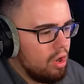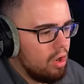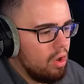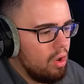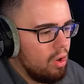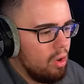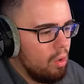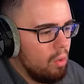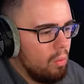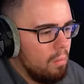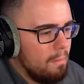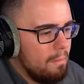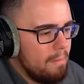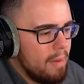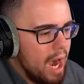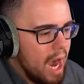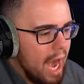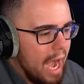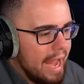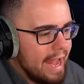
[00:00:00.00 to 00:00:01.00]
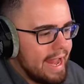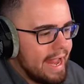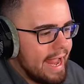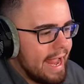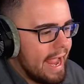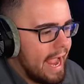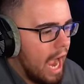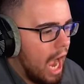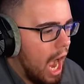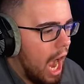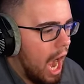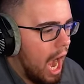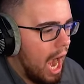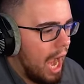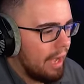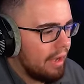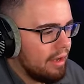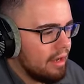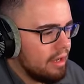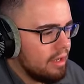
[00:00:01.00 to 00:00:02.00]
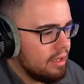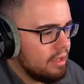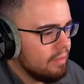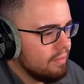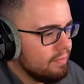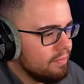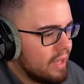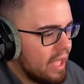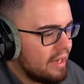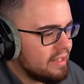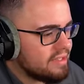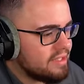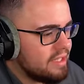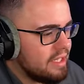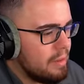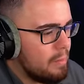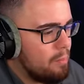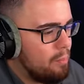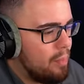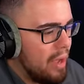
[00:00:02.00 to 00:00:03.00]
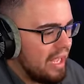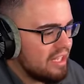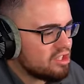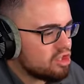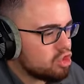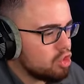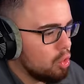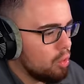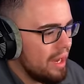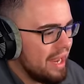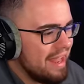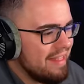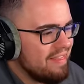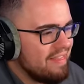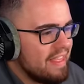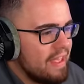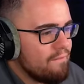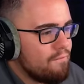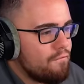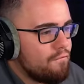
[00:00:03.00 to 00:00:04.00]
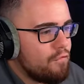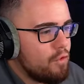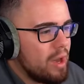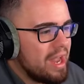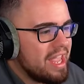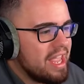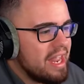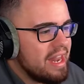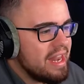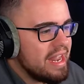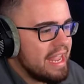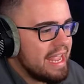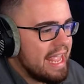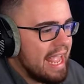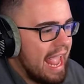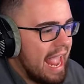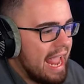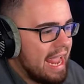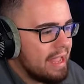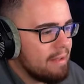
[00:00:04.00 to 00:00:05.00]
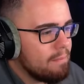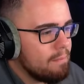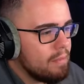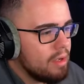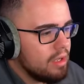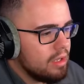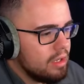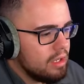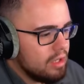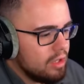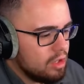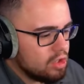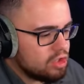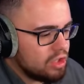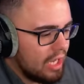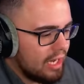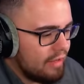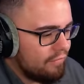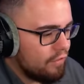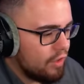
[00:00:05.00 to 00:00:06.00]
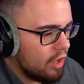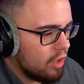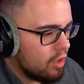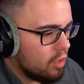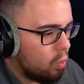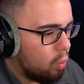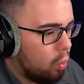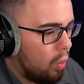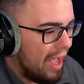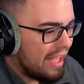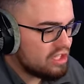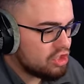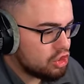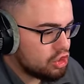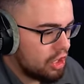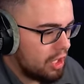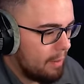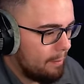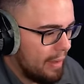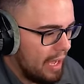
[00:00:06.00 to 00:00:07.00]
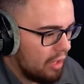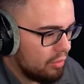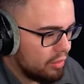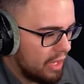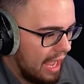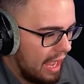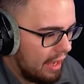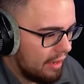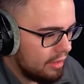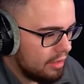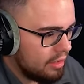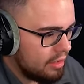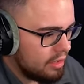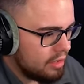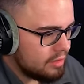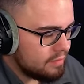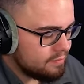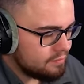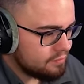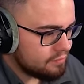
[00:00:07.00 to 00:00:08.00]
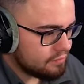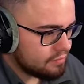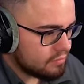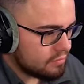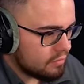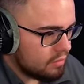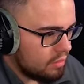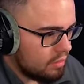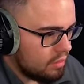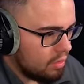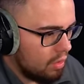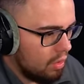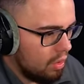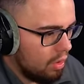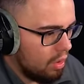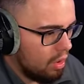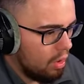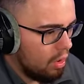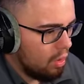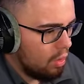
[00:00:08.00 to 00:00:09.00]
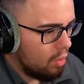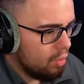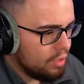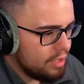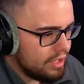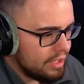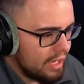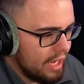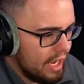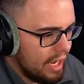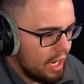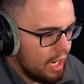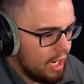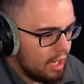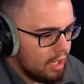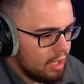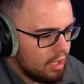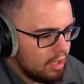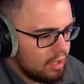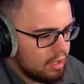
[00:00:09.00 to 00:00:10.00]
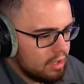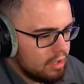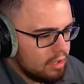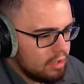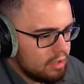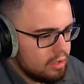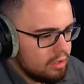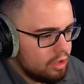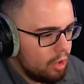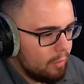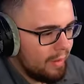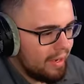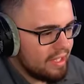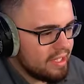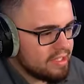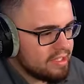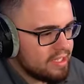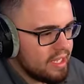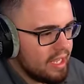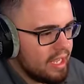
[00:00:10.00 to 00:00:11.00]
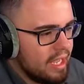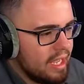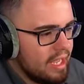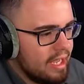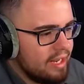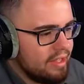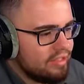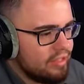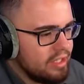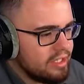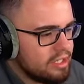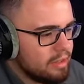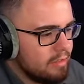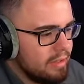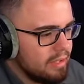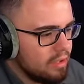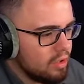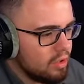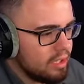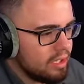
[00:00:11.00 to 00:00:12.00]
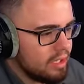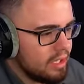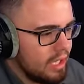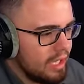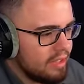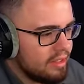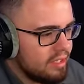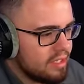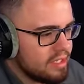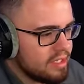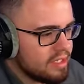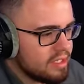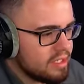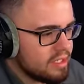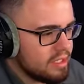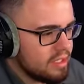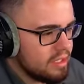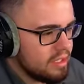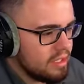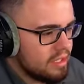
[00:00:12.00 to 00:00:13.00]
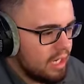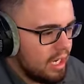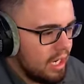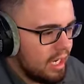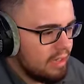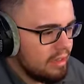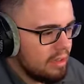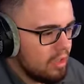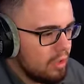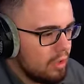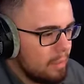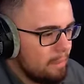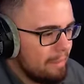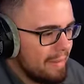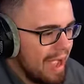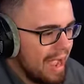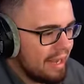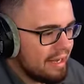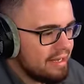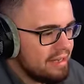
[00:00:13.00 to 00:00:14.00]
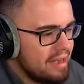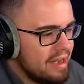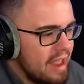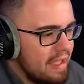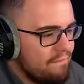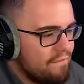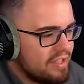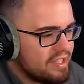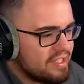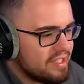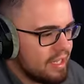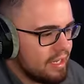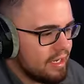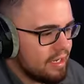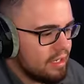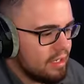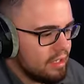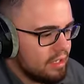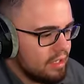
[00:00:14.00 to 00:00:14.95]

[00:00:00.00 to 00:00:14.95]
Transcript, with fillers: Oh my god. That is the best suit in the freaking game. There's not even a question about that. Oh yeah. Nobody can say anything to me looking like this. I look magnificent.